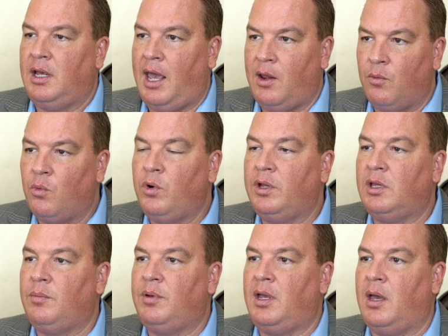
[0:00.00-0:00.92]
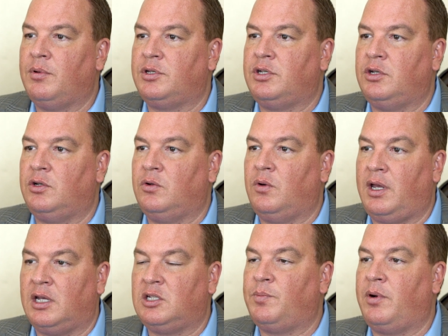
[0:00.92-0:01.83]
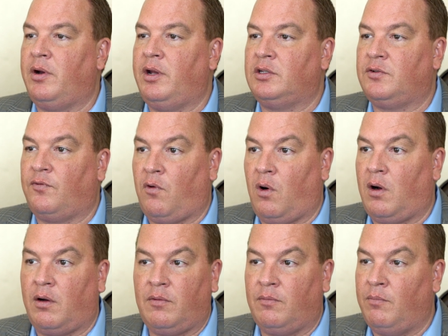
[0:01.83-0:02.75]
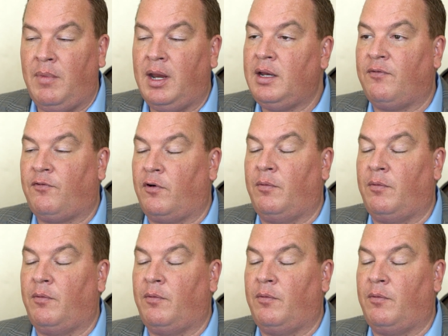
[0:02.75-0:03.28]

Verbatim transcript: and really be able to experience for many